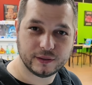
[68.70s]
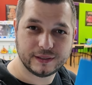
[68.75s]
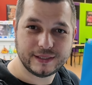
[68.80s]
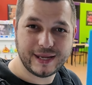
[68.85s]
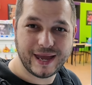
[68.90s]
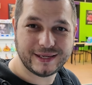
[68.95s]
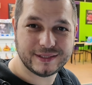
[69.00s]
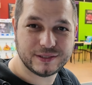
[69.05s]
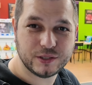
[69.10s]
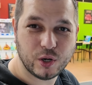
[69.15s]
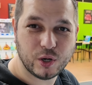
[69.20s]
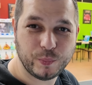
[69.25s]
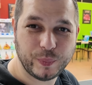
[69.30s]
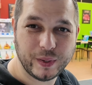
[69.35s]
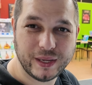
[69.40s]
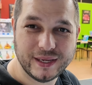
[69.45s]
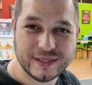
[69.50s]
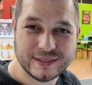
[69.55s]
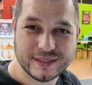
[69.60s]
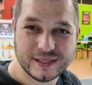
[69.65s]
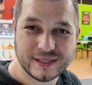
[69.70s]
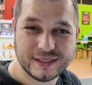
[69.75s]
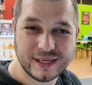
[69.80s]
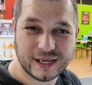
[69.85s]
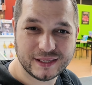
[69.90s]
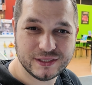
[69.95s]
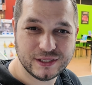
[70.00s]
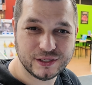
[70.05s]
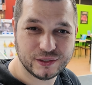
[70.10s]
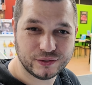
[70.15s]
Next up is
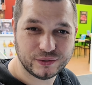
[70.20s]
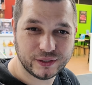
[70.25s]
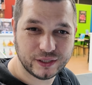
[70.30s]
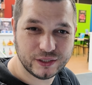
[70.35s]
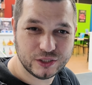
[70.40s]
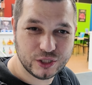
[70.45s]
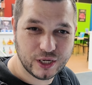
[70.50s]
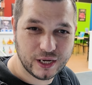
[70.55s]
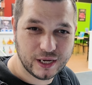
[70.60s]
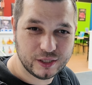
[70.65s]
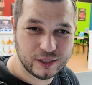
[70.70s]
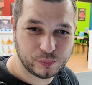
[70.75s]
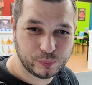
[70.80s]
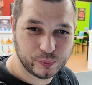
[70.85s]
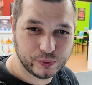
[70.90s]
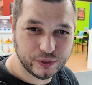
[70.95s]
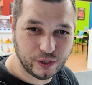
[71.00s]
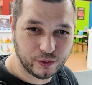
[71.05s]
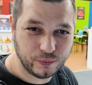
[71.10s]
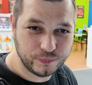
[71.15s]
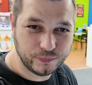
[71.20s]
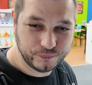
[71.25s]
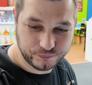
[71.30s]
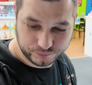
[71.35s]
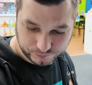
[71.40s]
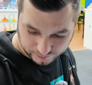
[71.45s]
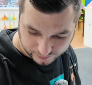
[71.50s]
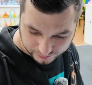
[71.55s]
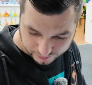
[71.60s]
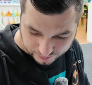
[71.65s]
Daniel JW.
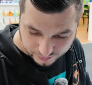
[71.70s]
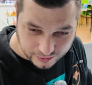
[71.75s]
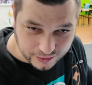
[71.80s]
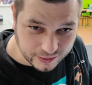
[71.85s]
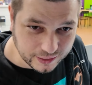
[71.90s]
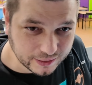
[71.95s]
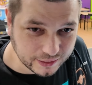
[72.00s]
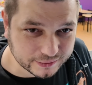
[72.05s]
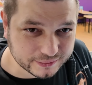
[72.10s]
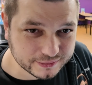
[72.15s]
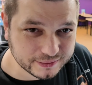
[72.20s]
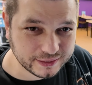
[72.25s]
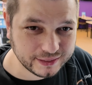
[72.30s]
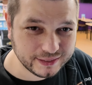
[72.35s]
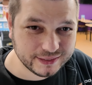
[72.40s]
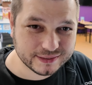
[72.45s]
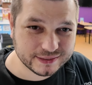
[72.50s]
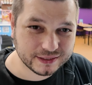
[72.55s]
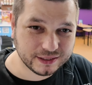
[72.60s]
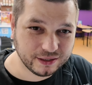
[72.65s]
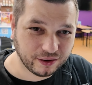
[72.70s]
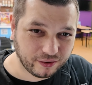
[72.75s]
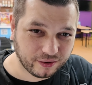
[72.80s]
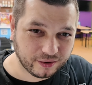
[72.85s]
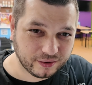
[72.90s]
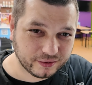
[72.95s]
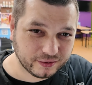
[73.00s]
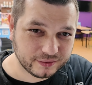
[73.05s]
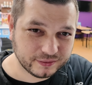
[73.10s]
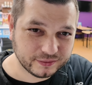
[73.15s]
And he's
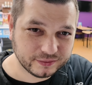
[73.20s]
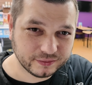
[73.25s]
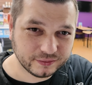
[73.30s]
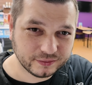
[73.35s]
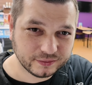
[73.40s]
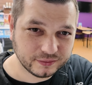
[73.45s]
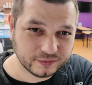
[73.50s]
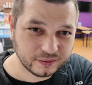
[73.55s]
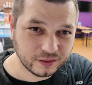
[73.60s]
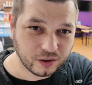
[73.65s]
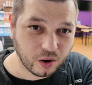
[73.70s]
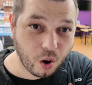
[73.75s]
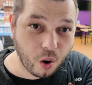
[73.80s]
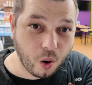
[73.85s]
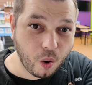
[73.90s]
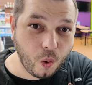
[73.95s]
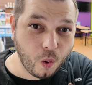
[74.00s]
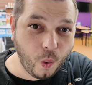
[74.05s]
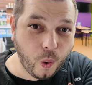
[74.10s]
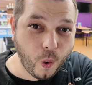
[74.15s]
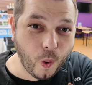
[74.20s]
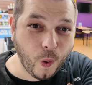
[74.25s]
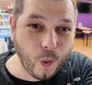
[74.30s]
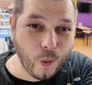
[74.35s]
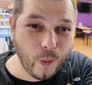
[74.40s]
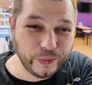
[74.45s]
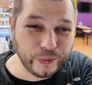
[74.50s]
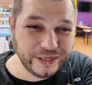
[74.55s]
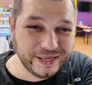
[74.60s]
got... Oh,